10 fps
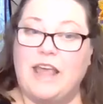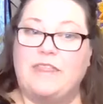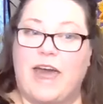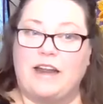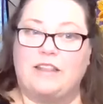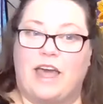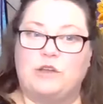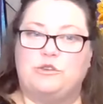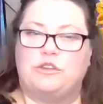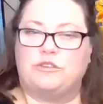that
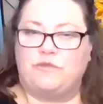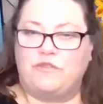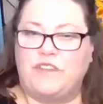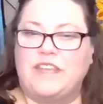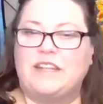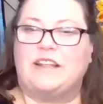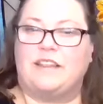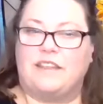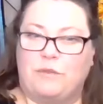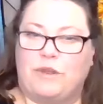allows you to feel
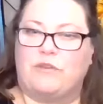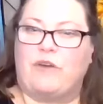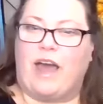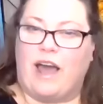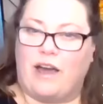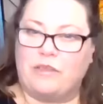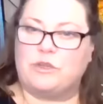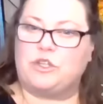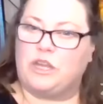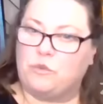a little bit of how the
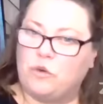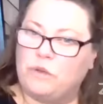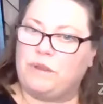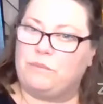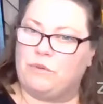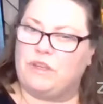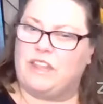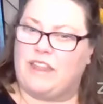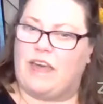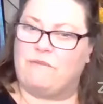machine would be
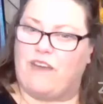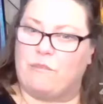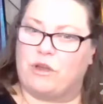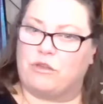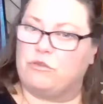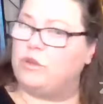bringing that fabric through.